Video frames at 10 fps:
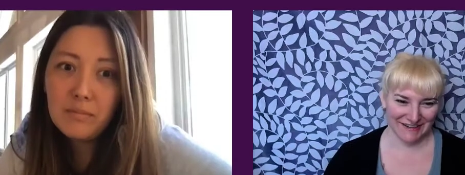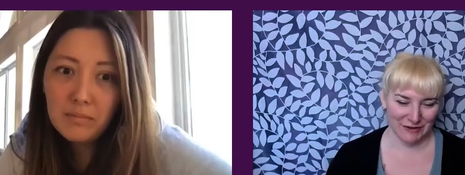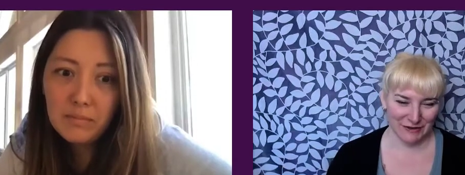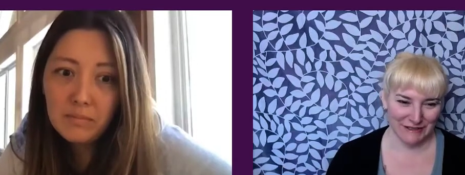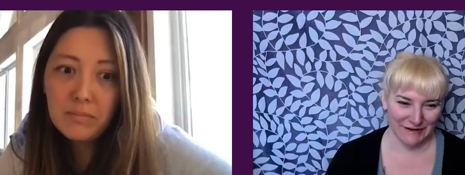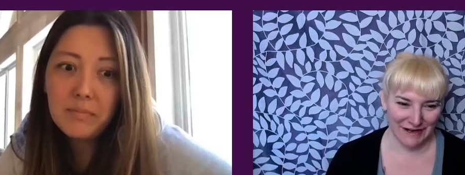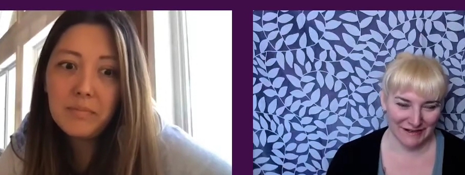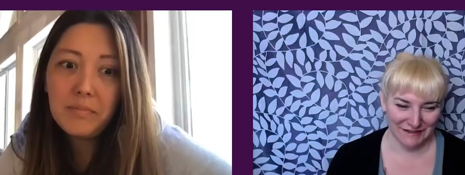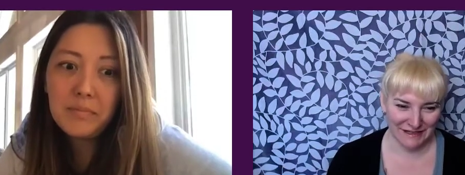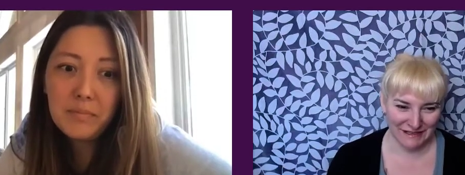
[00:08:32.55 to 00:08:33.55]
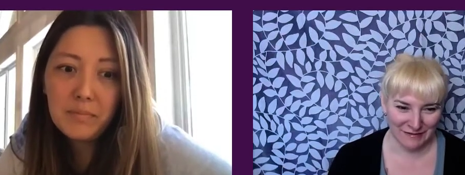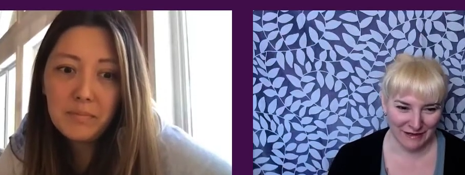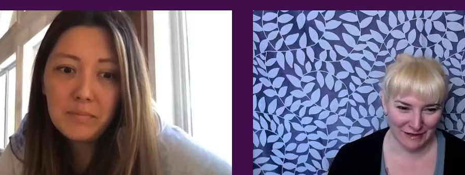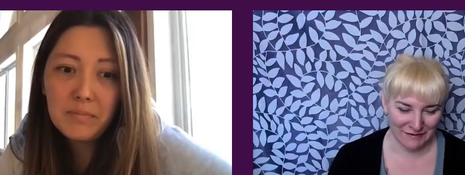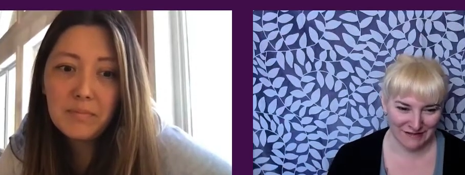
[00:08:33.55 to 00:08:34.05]
Speaker 1: a whole year off, like you
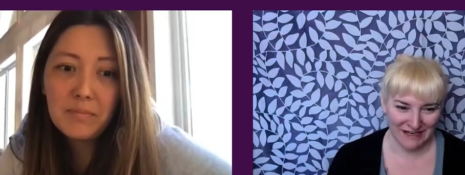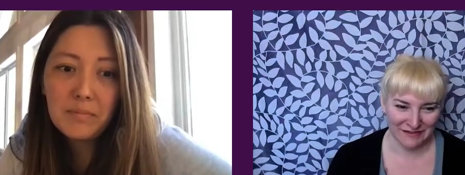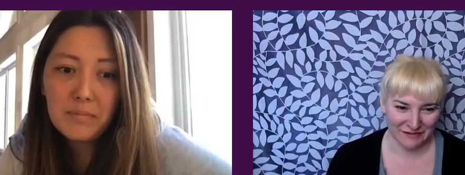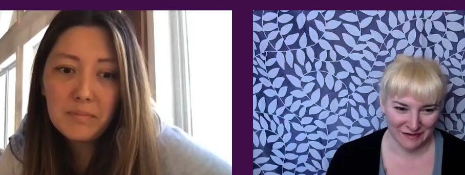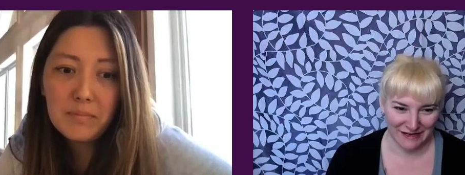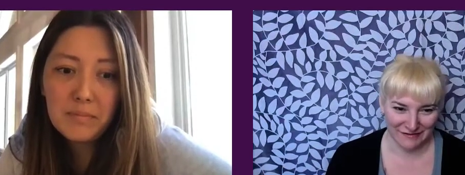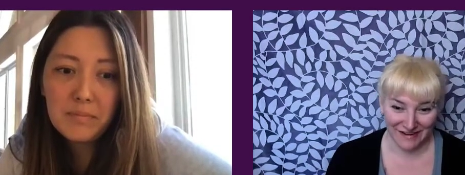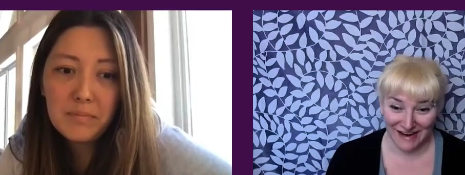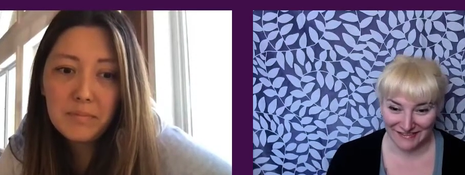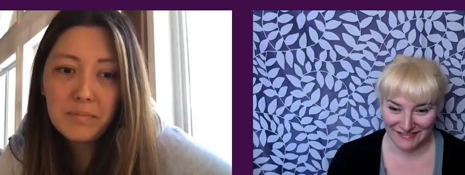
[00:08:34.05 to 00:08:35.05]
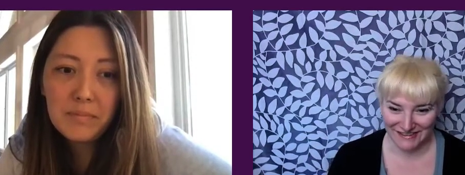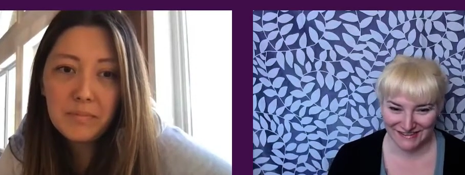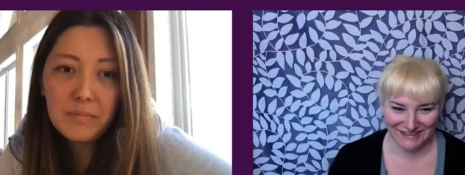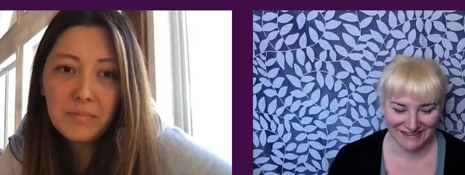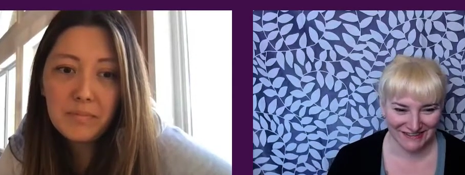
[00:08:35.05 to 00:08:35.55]
better have saved for like five
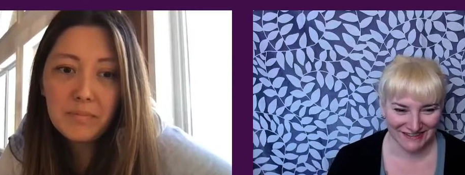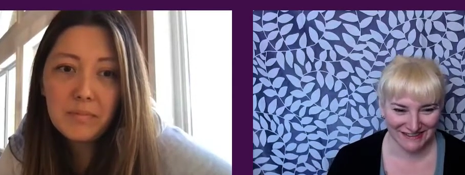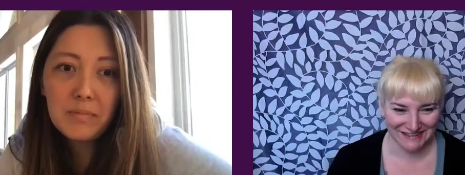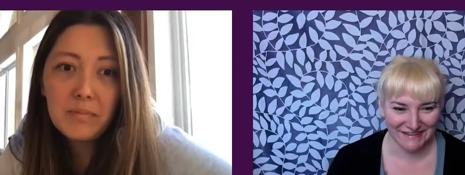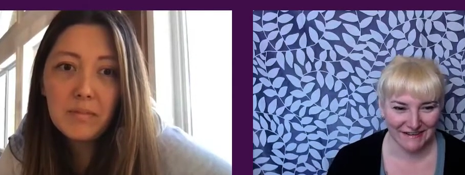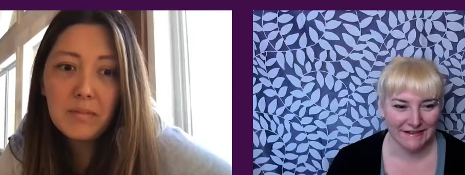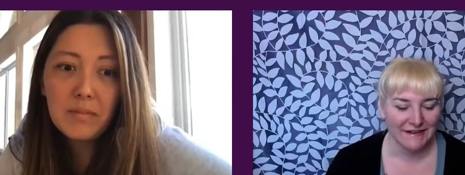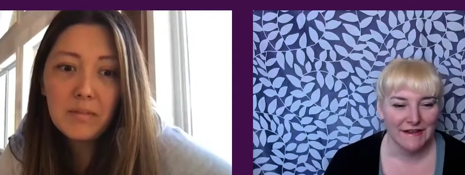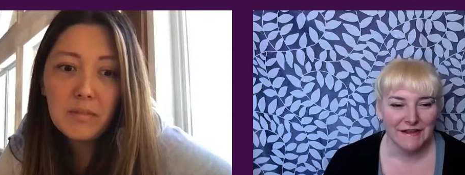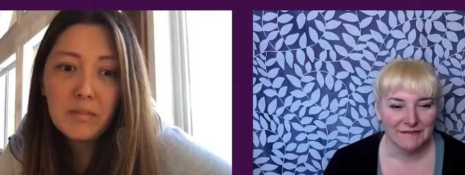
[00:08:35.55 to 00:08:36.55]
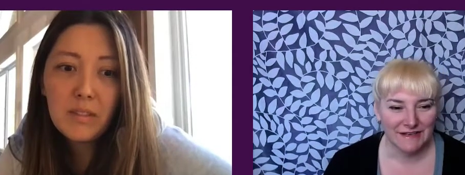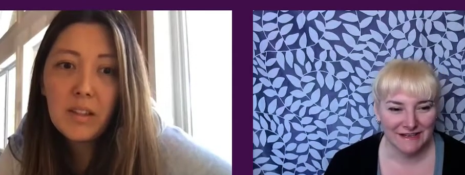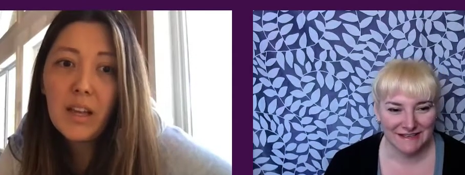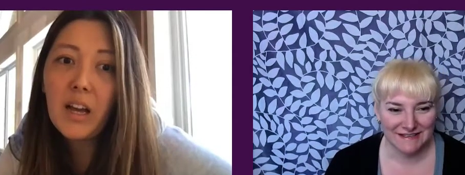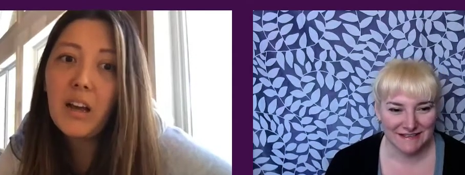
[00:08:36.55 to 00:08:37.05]
years in order to do it
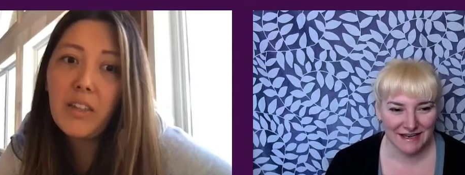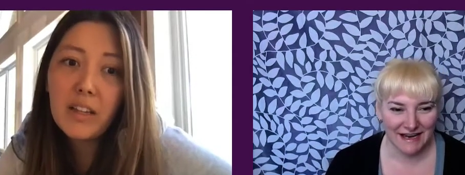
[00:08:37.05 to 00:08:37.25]
because God,